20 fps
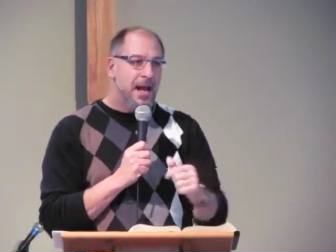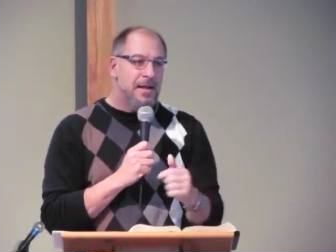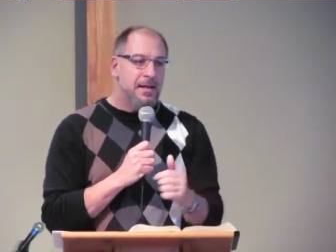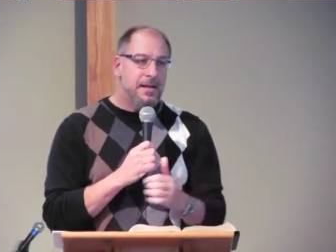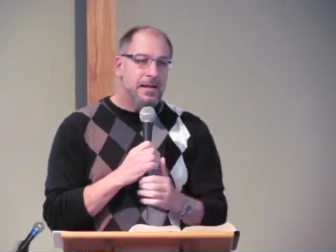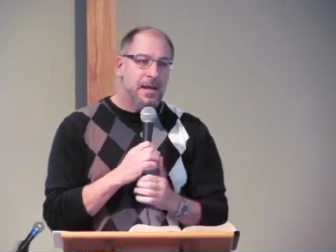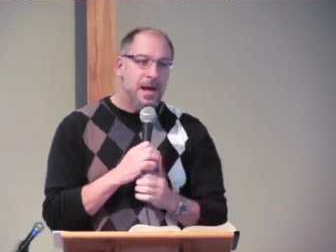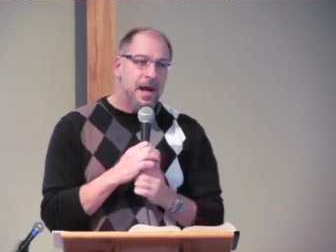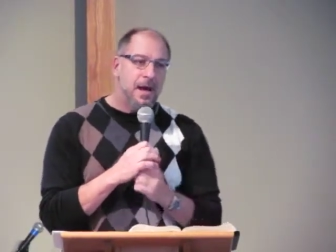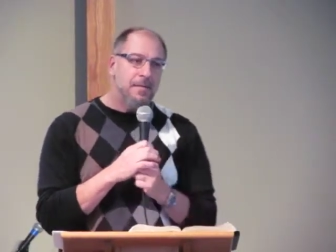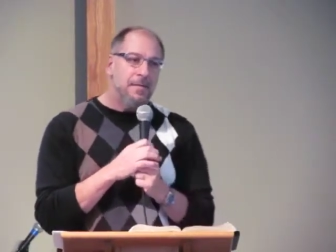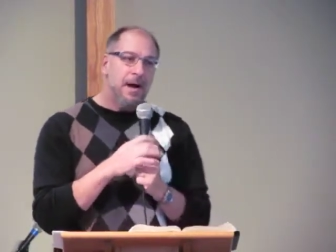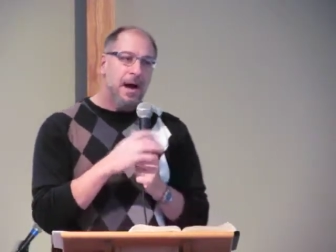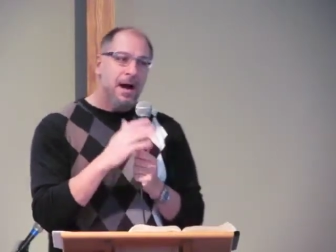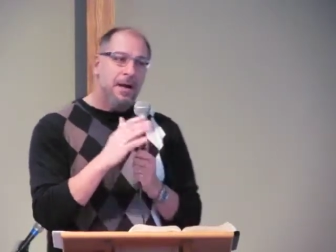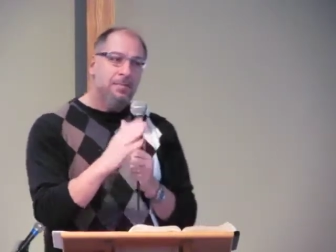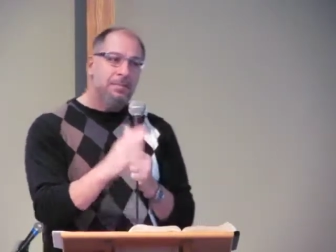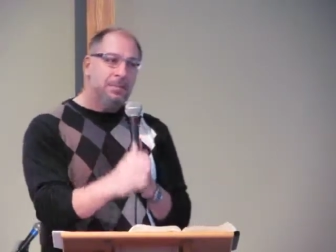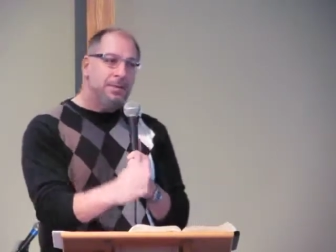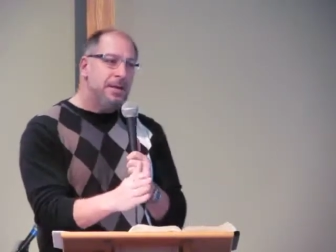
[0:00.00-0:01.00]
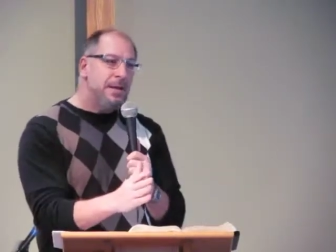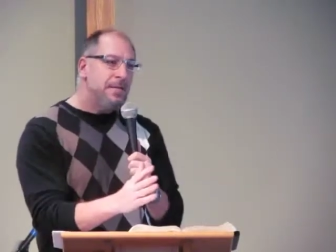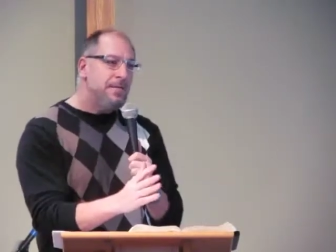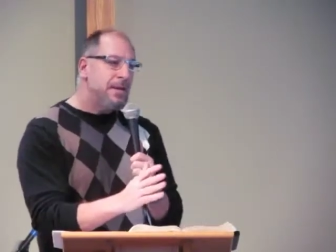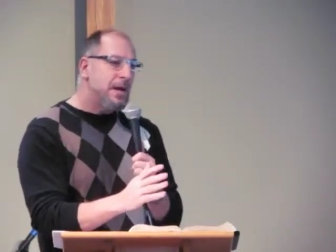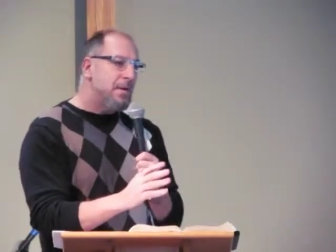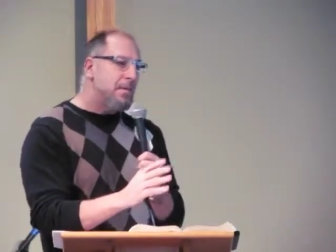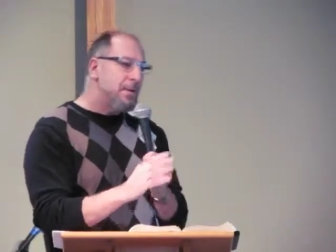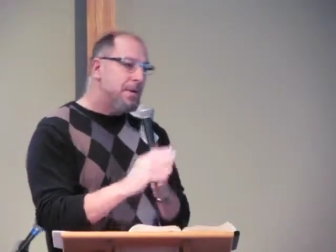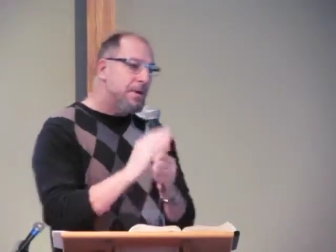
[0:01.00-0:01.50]
And then I, I believe
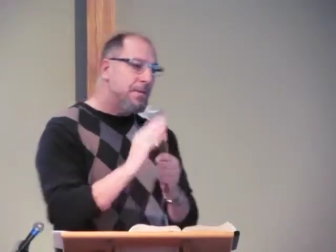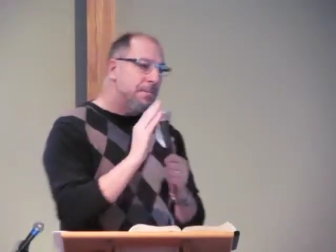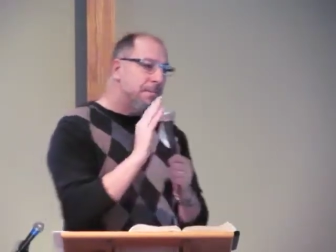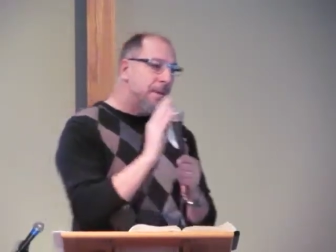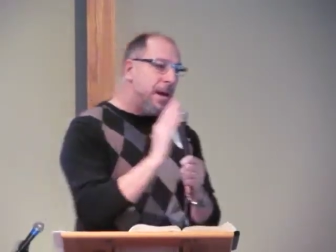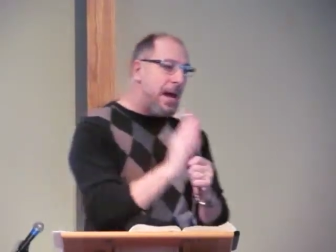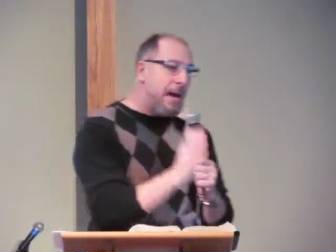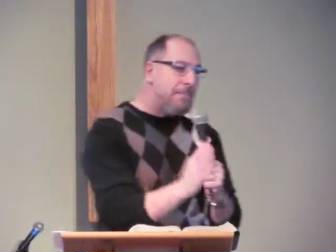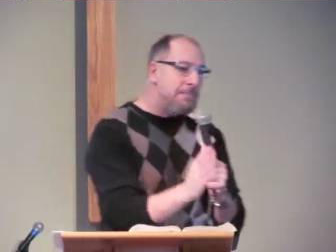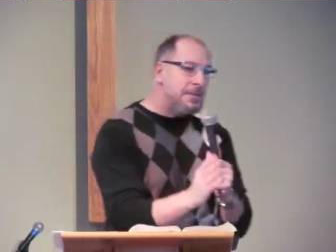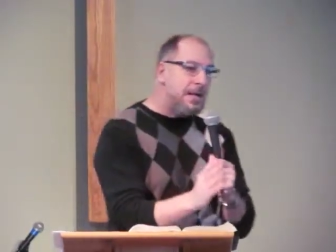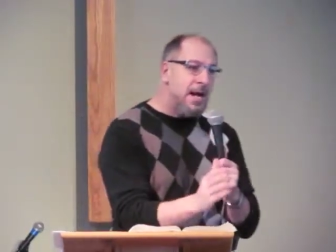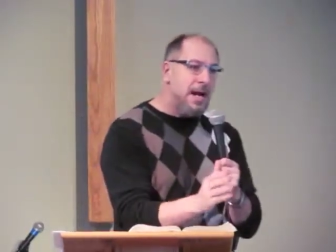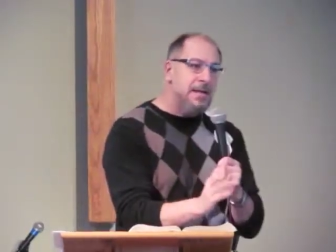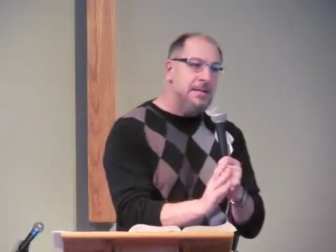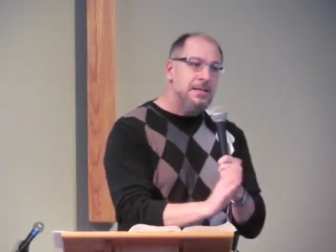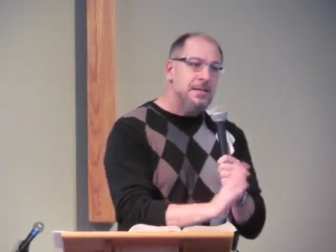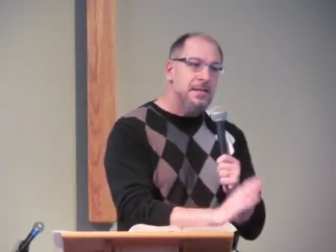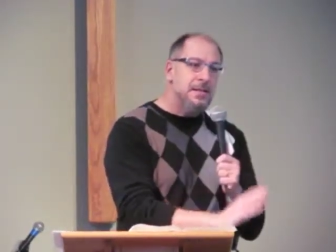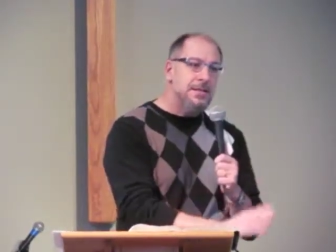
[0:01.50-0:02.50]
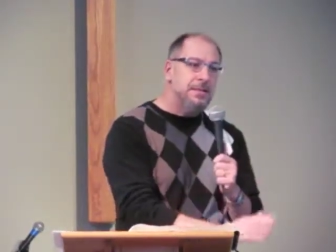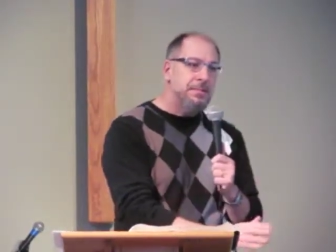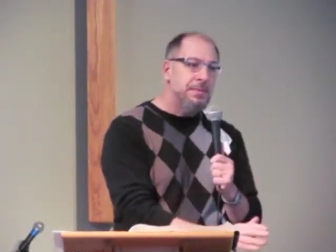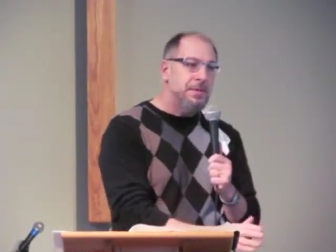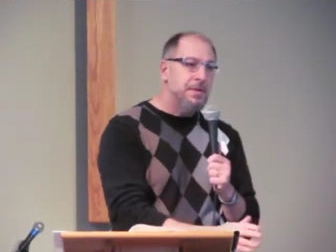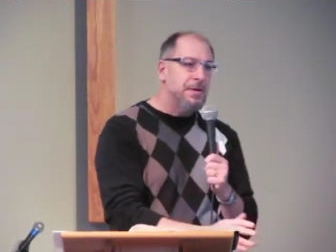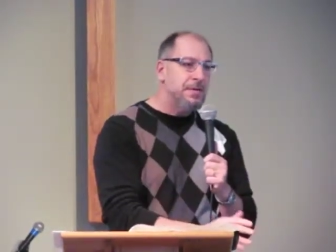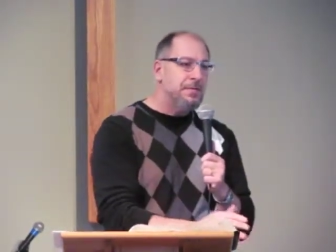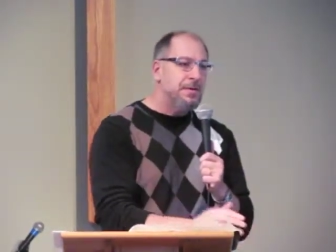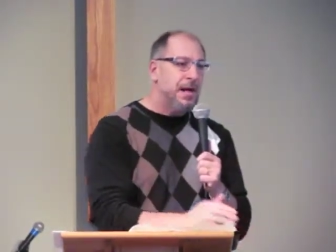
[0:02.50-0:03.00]
that we are baptized in the
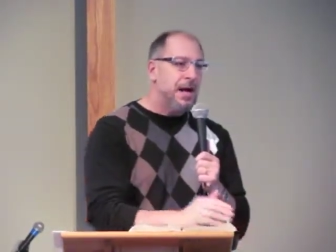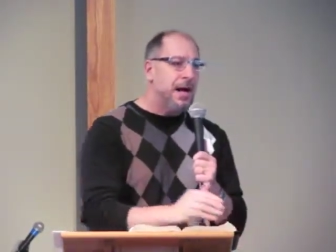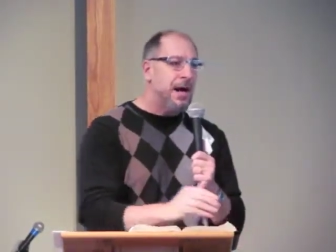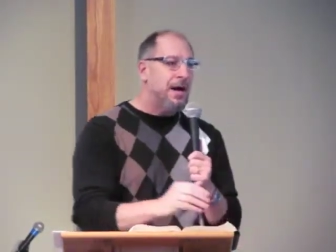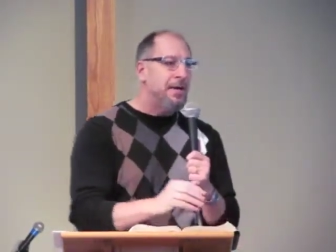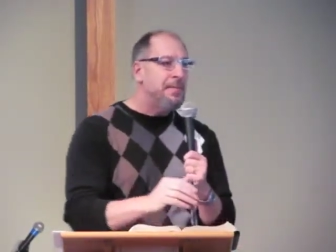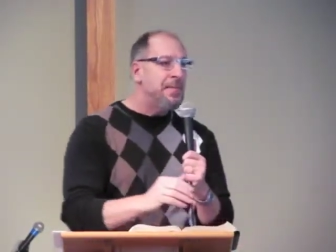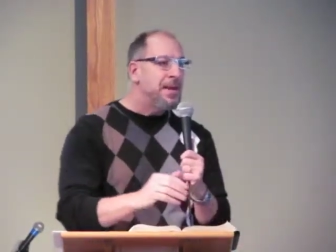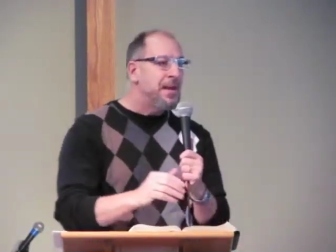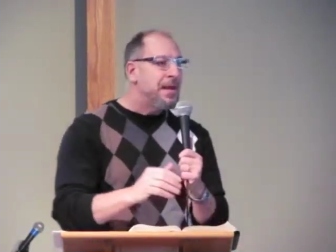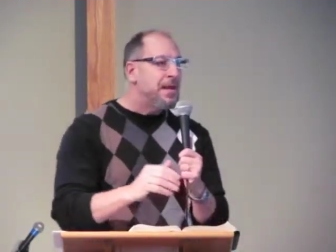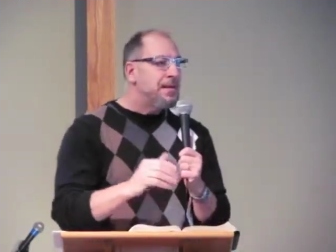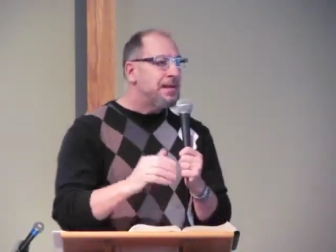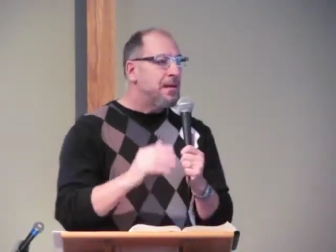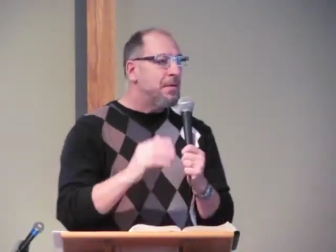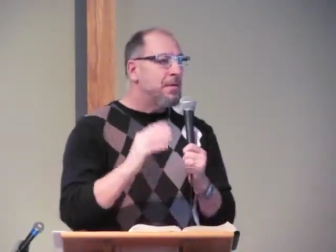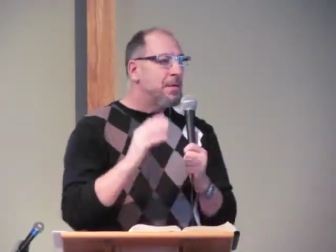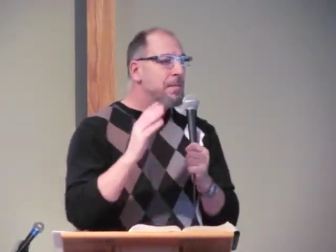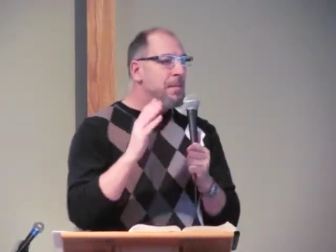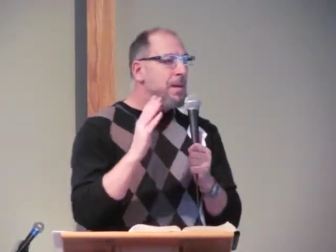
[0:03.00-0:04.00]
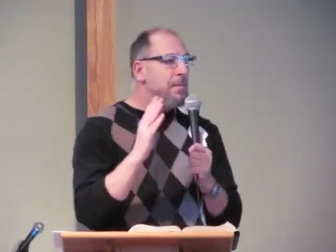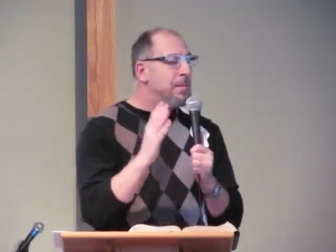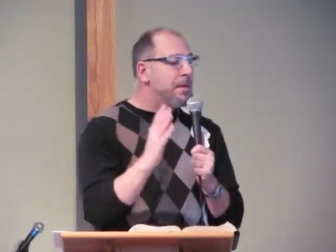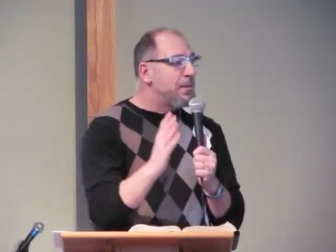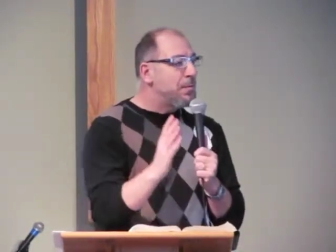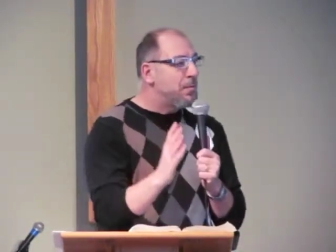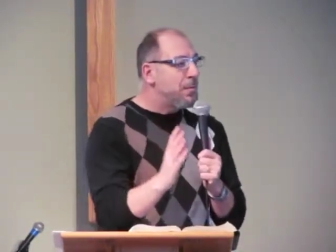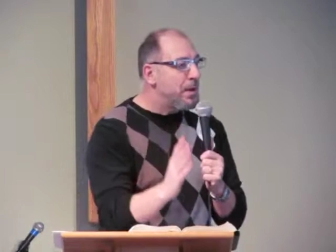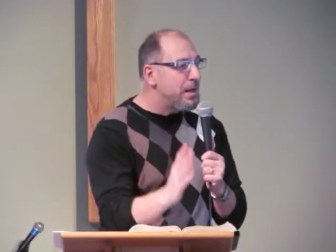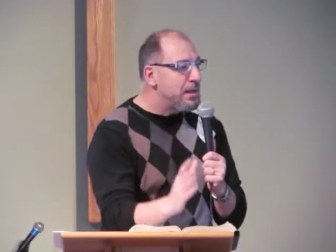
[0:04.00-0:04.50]
Spirit of God, that we may
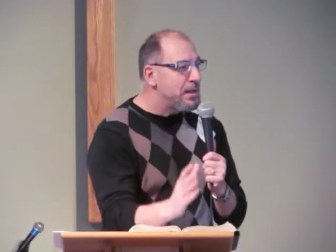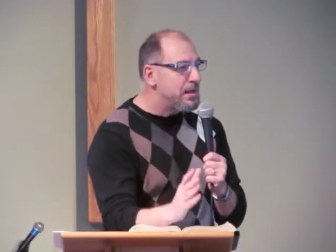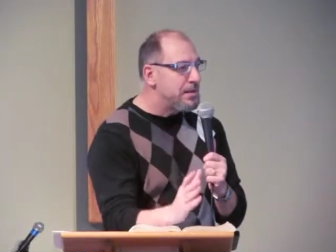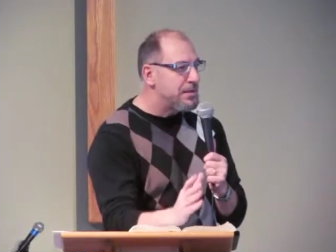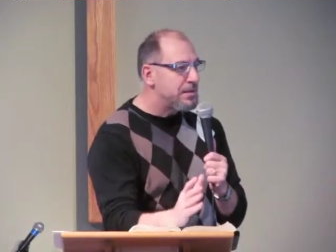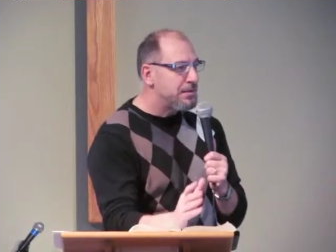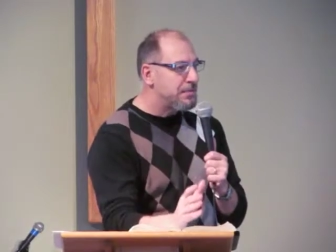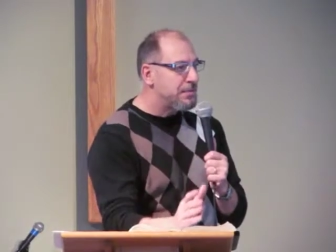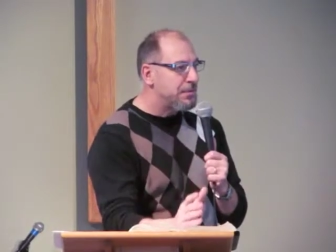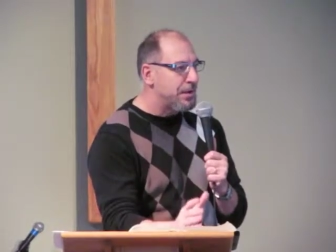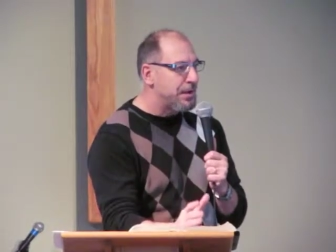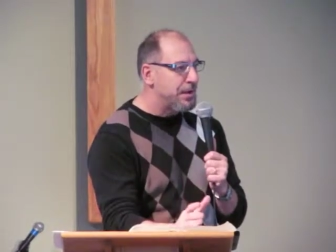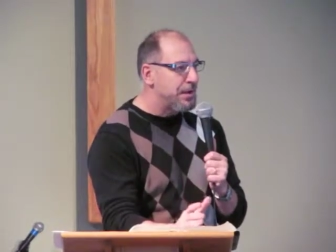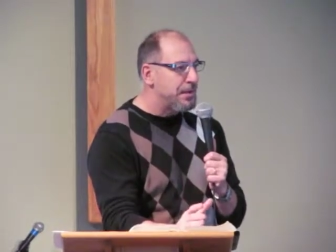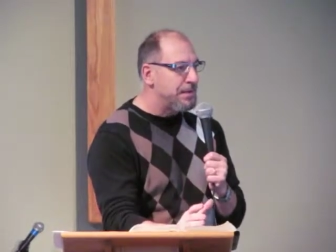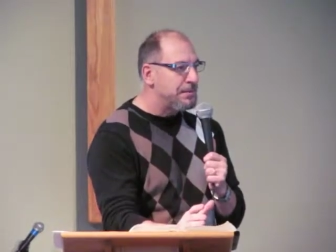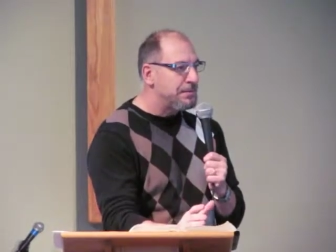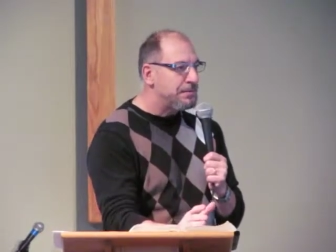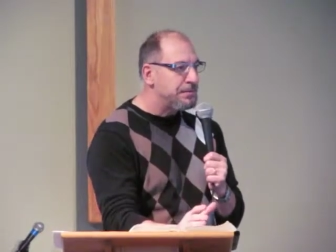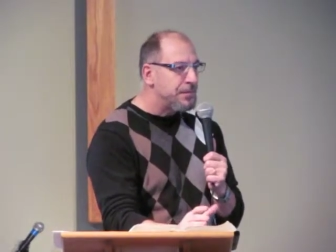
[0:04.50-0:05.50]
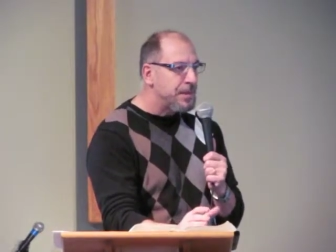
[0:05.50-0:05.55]
be witnesses for Him.